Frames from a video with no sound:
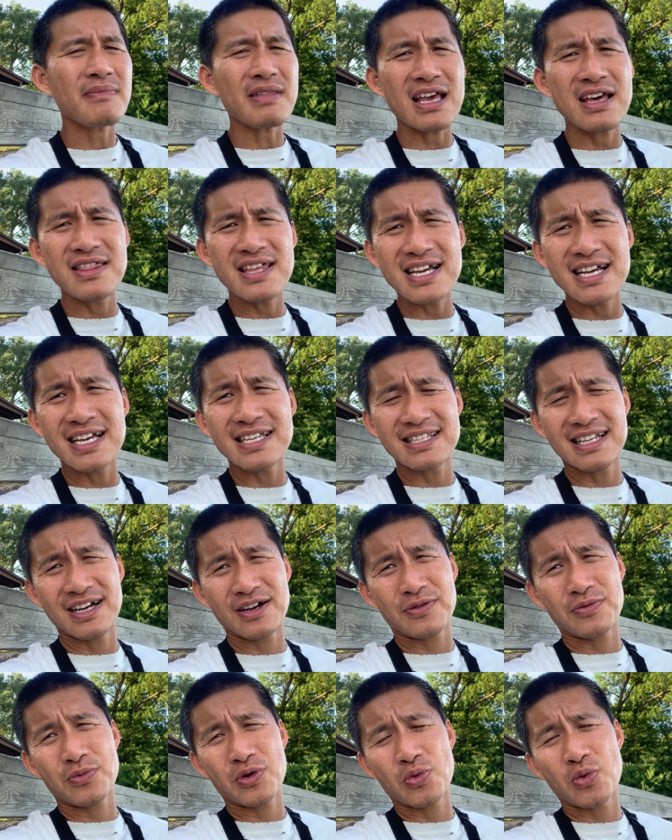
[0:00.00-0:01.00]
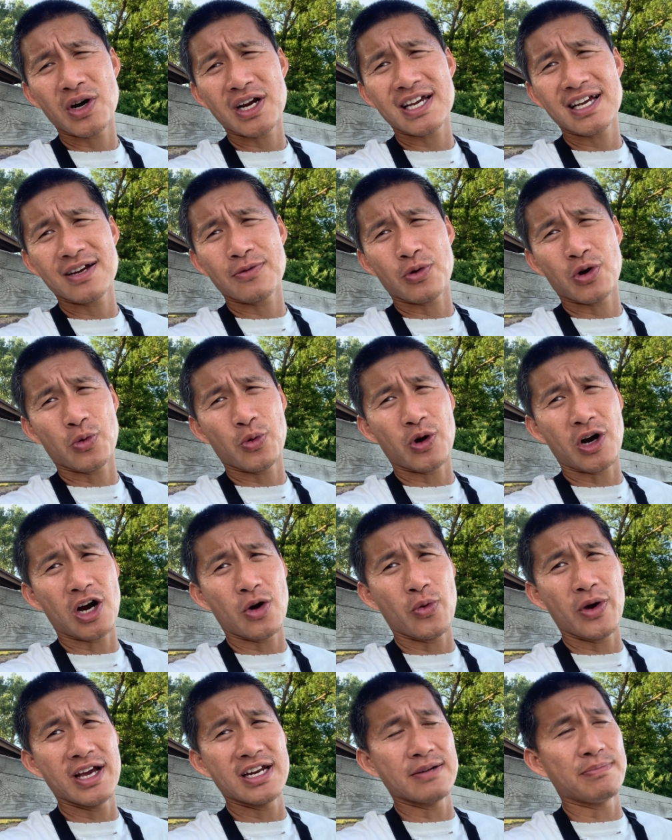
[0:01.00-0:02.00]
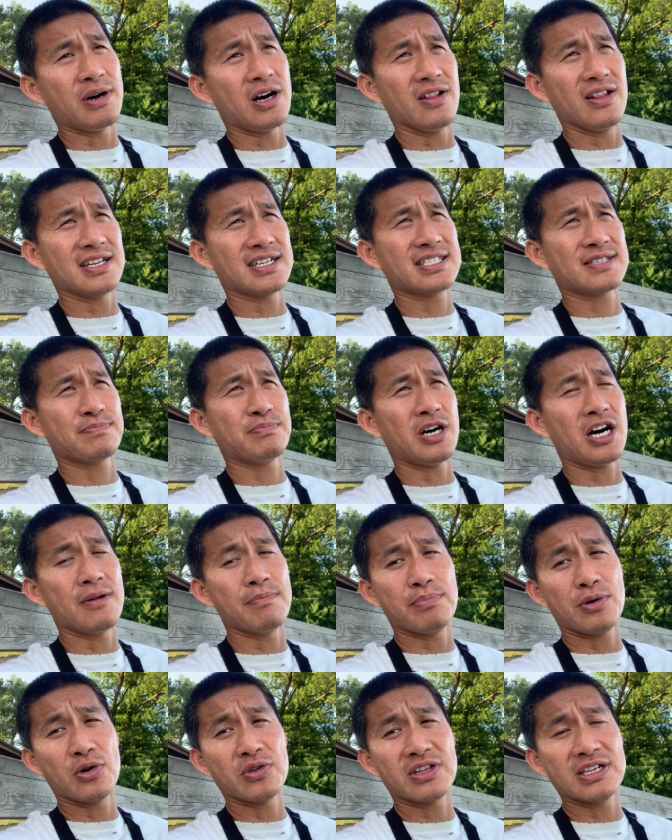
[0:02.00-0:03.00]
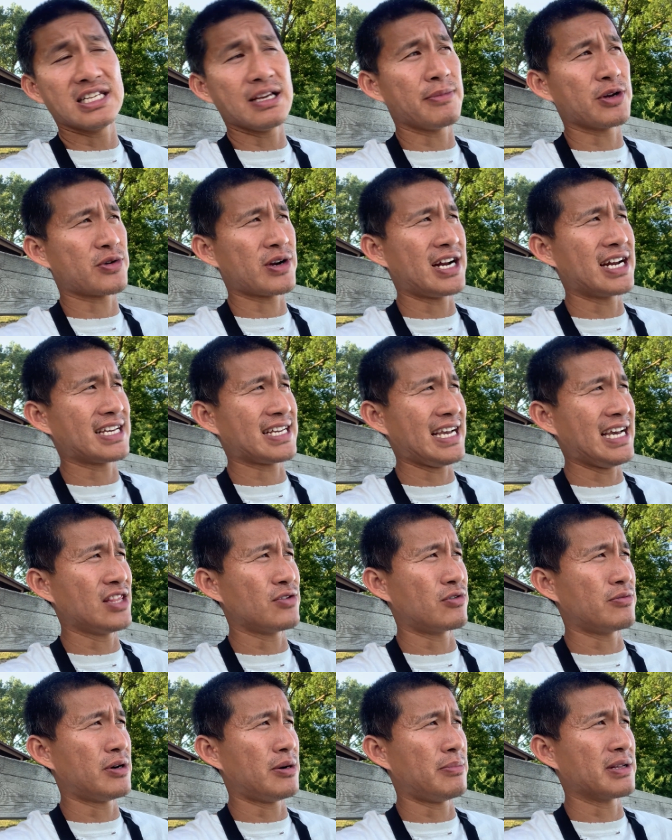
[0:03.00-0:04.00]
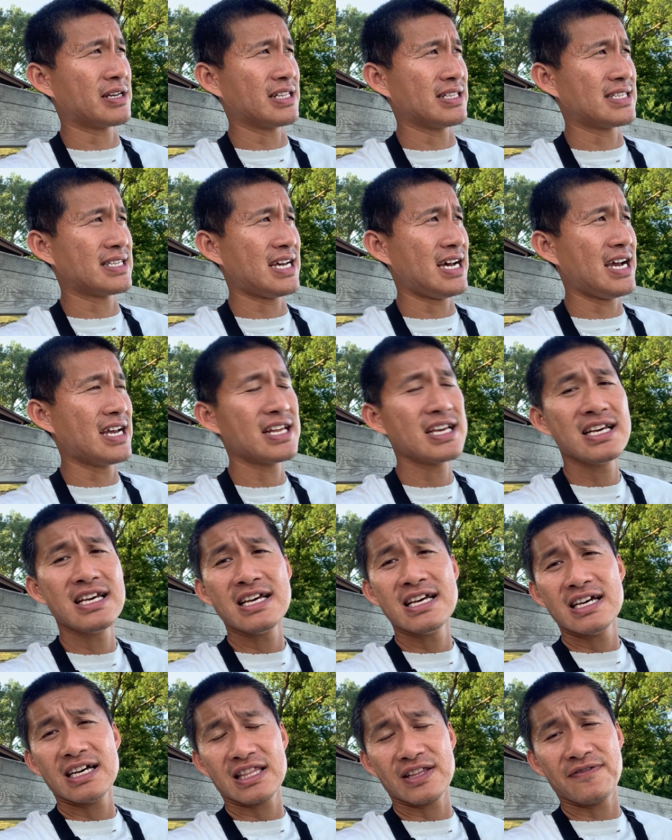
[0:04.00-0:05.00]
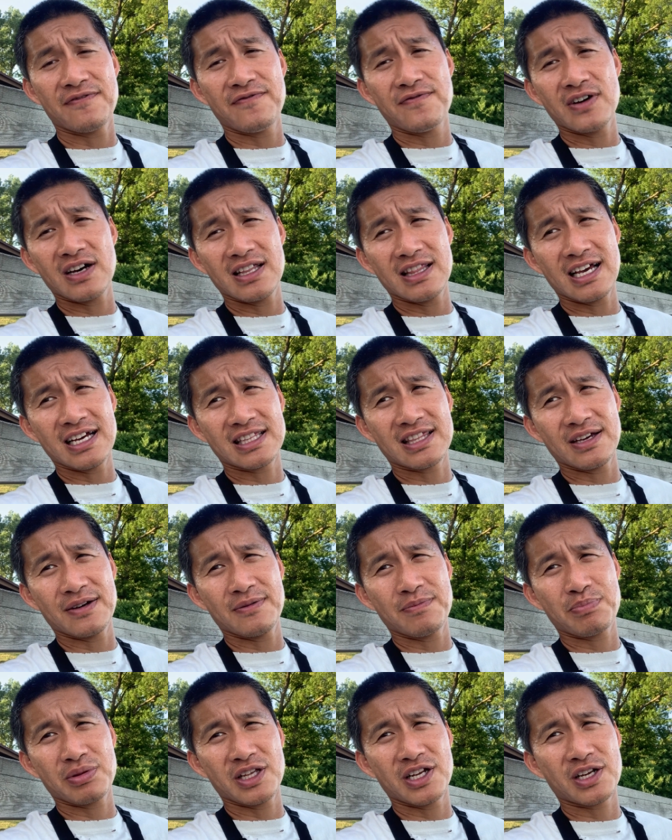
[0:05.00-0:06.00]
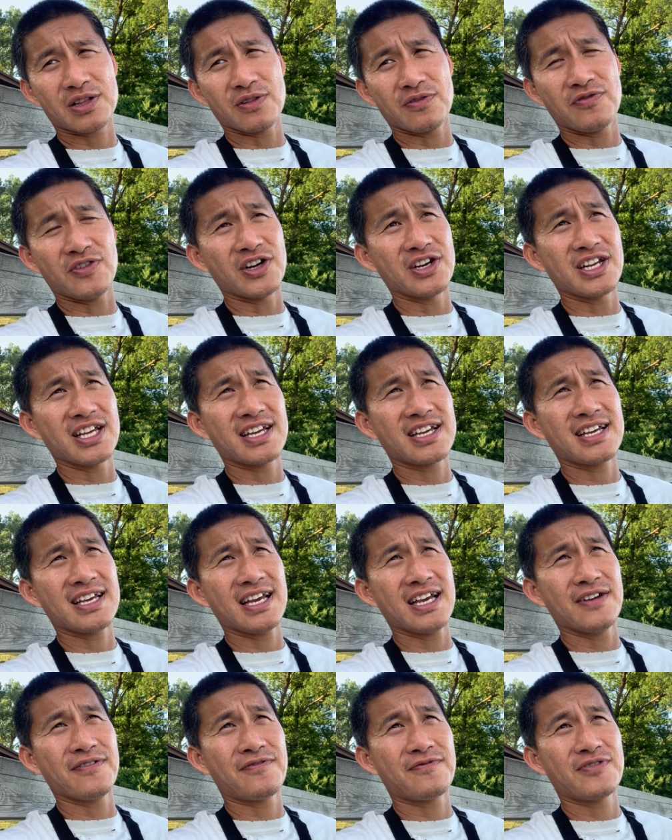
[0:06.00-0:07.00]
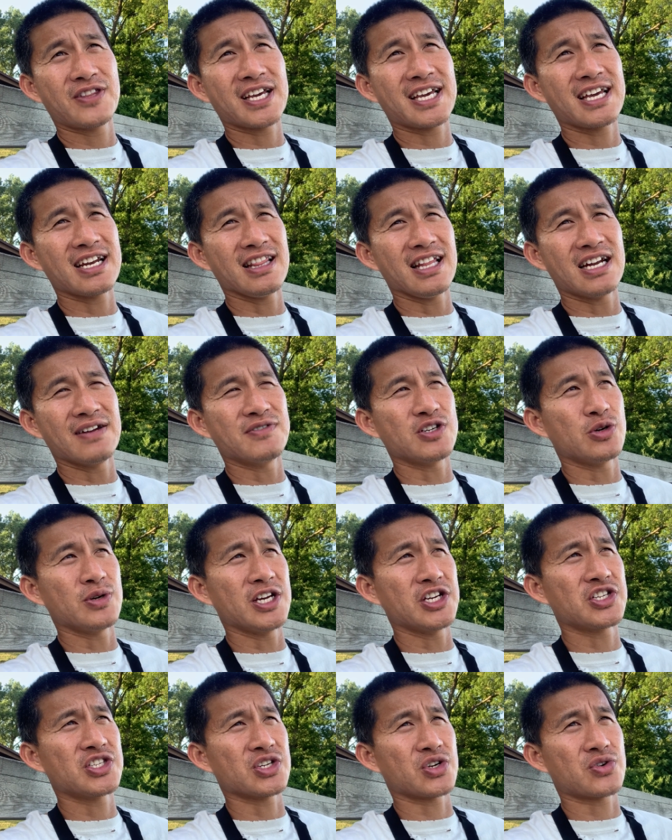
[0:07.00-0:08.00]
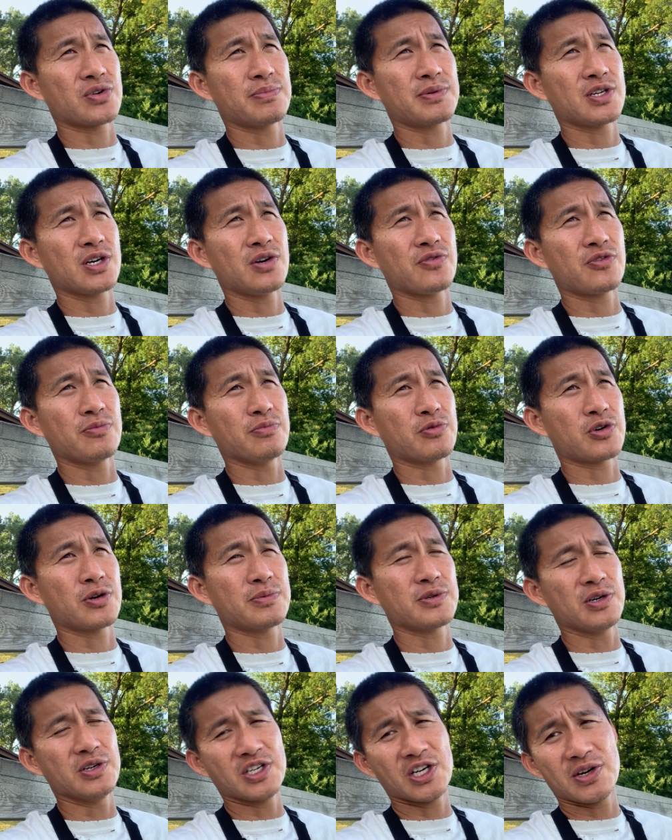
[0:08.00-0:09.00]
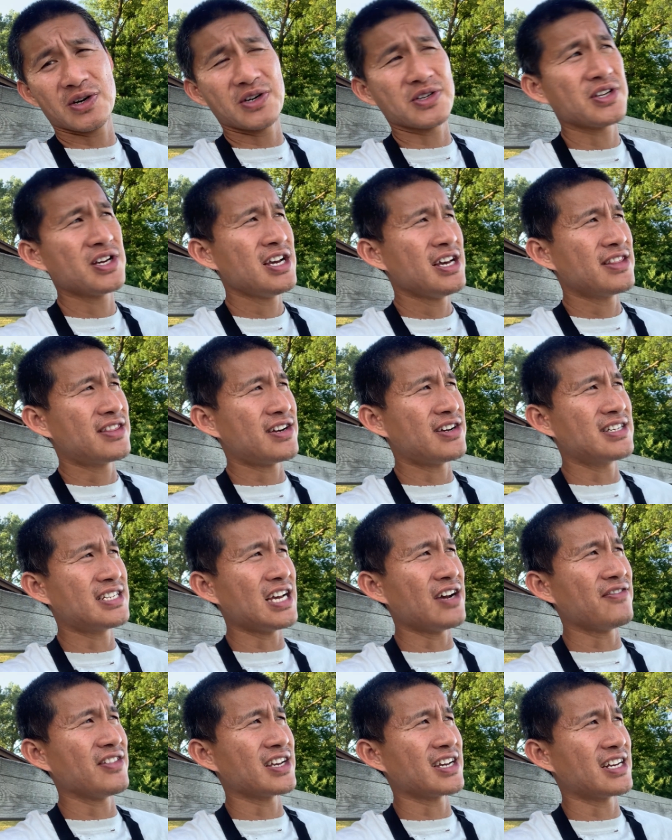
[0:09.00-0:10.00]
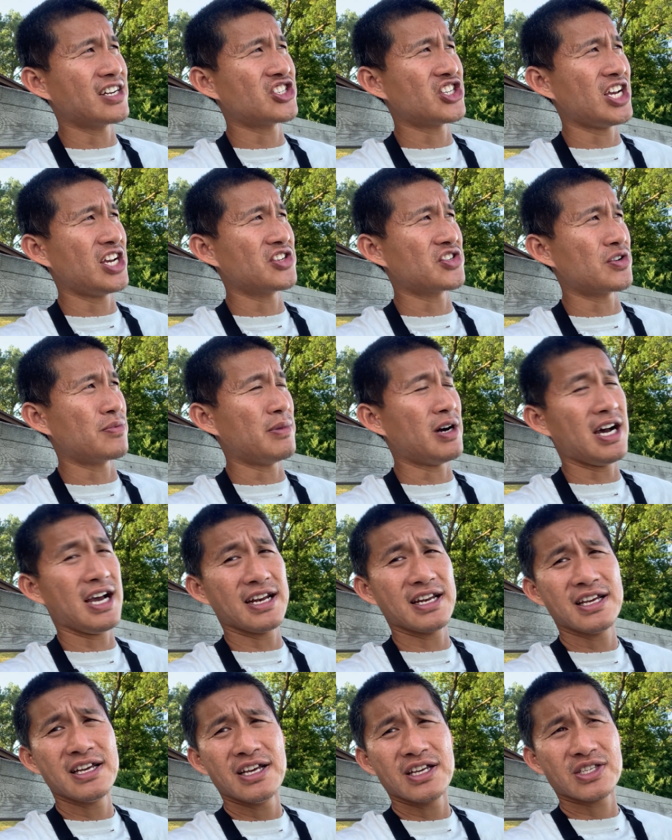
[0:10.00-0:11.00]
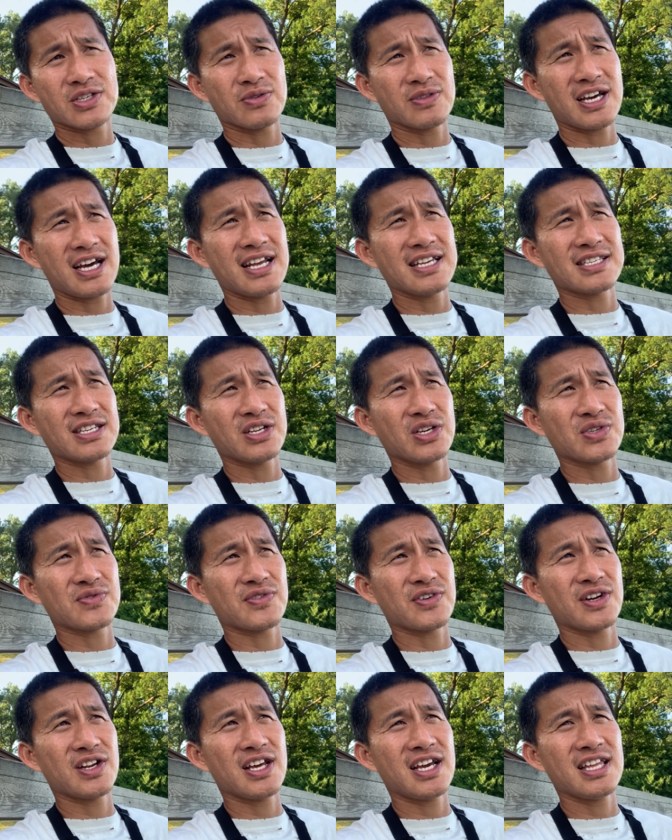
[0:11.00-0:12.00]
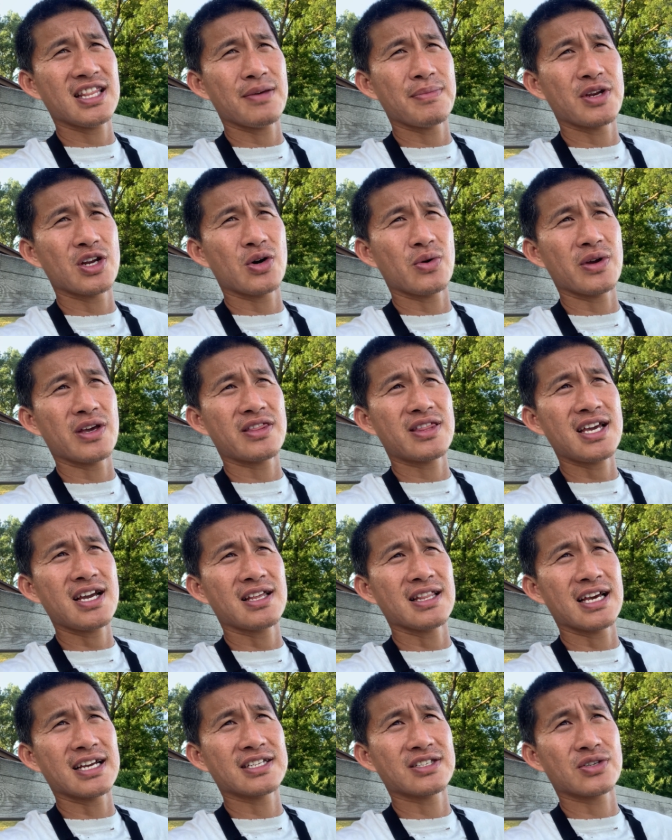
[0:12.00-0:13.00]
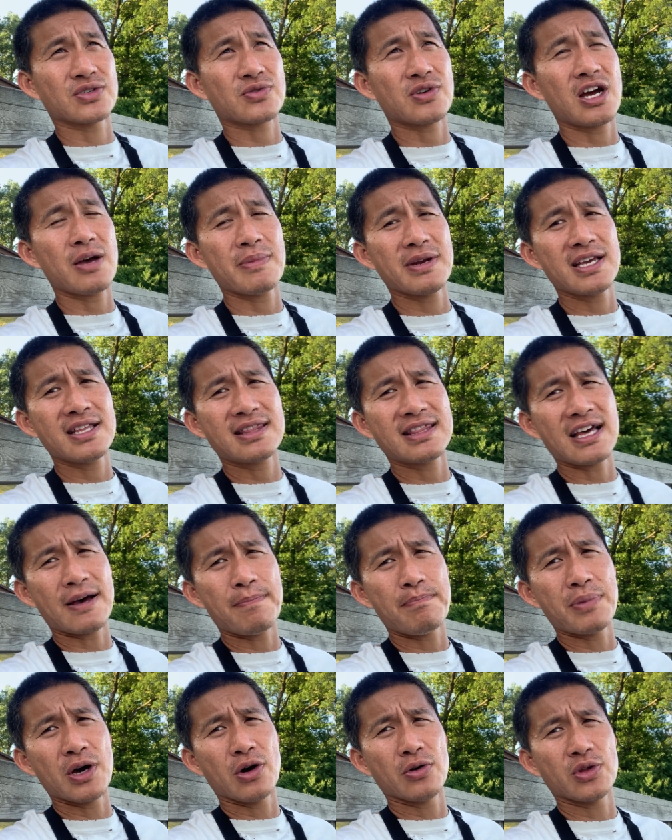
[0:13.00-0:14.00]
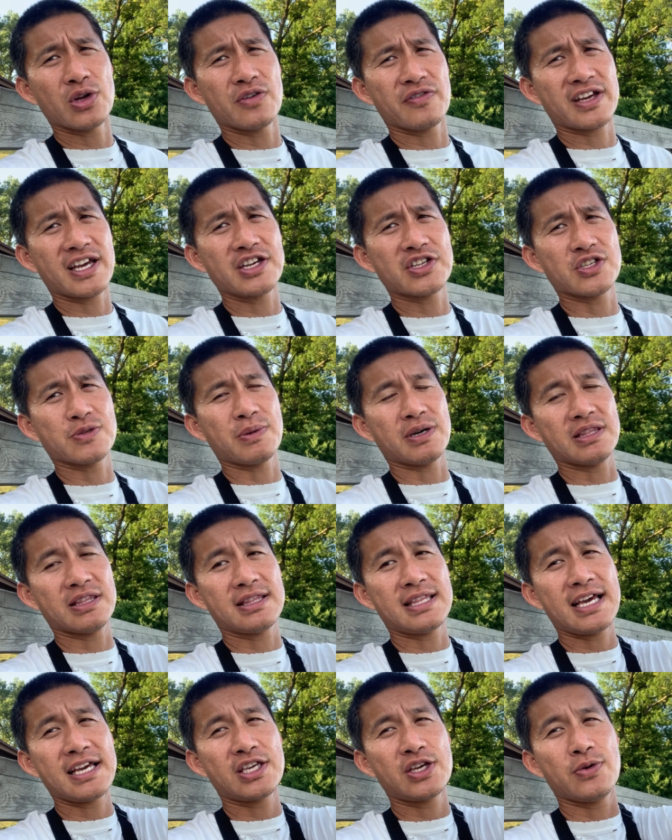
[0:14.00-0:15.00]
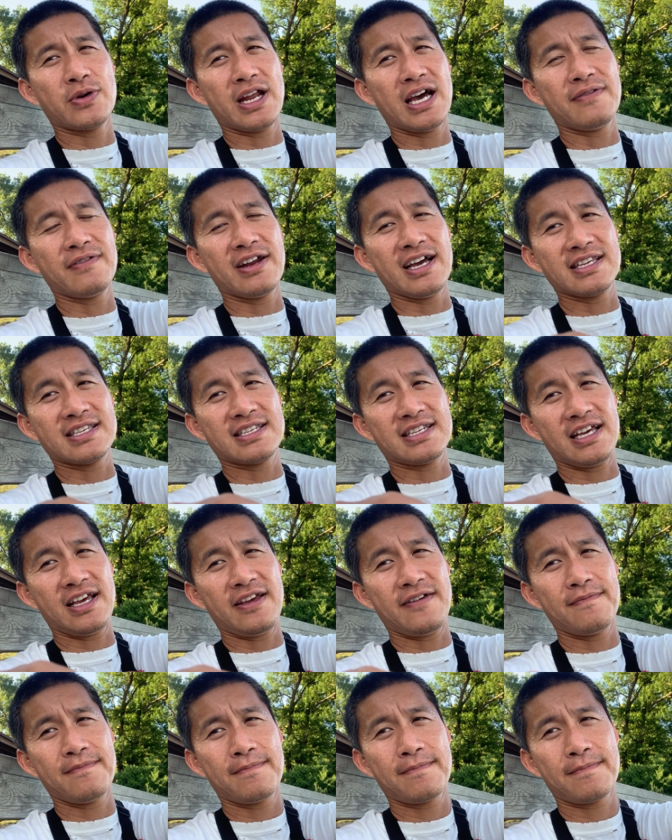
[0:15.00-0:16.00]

the thing is, like, we're working our way into politics on both the Democratic and the Republican side. The, uh, like the political funding, if they get a lot of donations in crypto from crypto donors, they're definitely going to change their mind. So that is the news for today. Let me know what you think. Like and subscribe and hit that bell notifications button. Thank you and have a nice day.